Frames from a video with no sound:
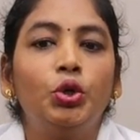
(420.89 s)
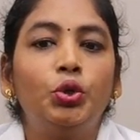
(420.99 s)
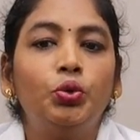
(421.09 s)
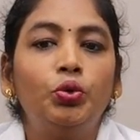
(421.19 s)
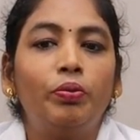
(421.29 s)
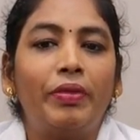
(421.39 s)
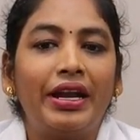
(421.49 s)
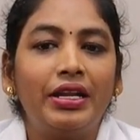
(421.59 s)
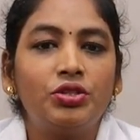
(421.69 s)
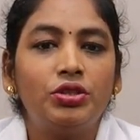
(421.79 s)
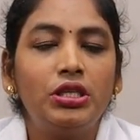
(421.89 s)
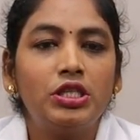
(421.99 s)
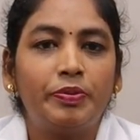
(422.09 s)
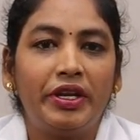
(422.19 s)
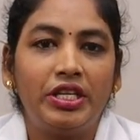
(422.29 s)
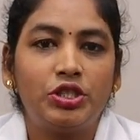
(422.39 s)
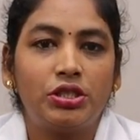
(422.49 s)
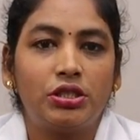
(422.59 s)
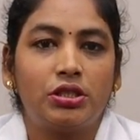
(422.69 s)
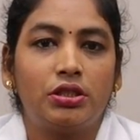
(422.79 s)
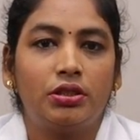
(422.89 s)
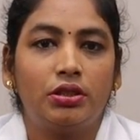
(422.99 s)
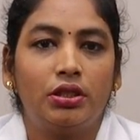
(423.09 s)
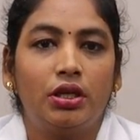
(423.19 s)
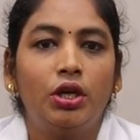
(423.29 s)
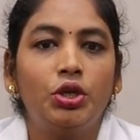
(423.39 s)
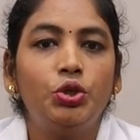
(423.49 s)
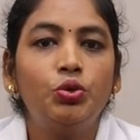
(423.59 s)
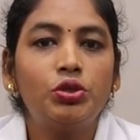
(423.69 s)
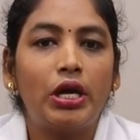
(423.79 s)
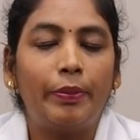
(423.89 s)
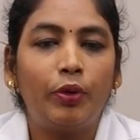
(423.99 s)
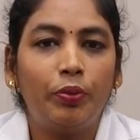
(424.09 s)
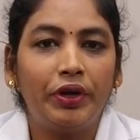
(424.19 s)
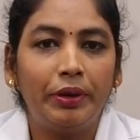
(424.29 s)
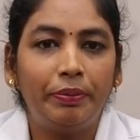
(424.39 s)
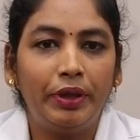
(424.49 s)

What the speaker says: to manage the spillage. Use appropriate